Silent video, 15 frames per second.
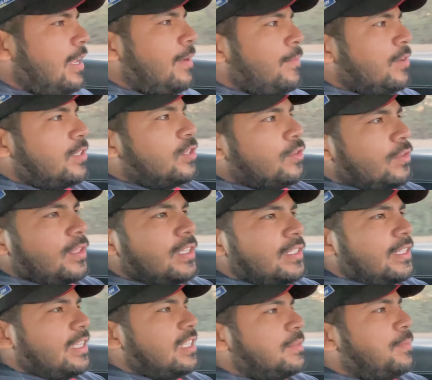1. Number 2, these
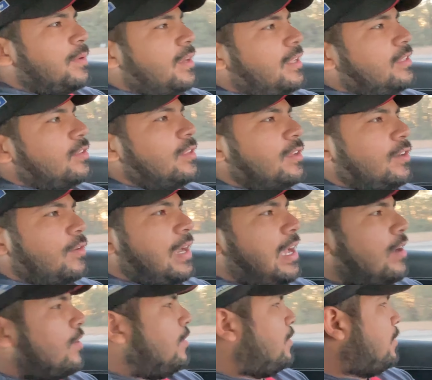things put it to the
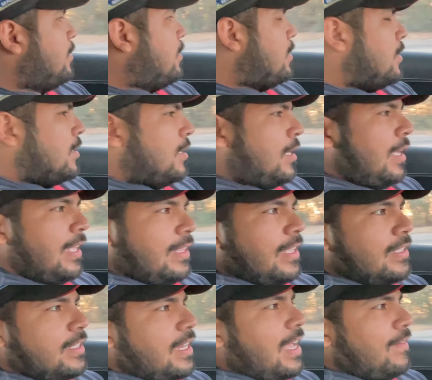ground. It
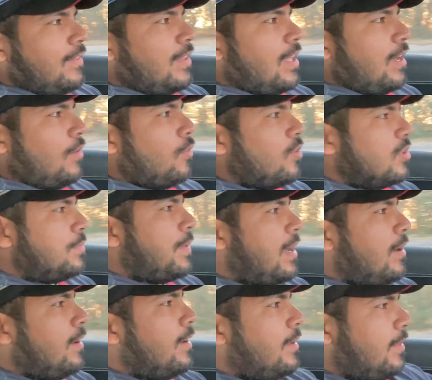doesn't have a lot of
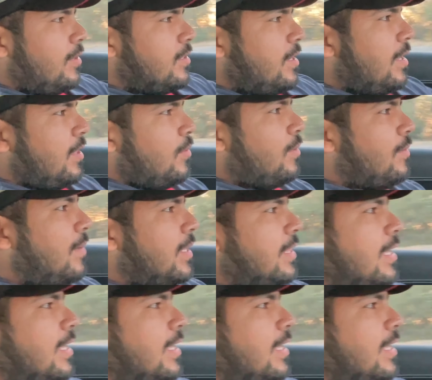horsepower like there's another one right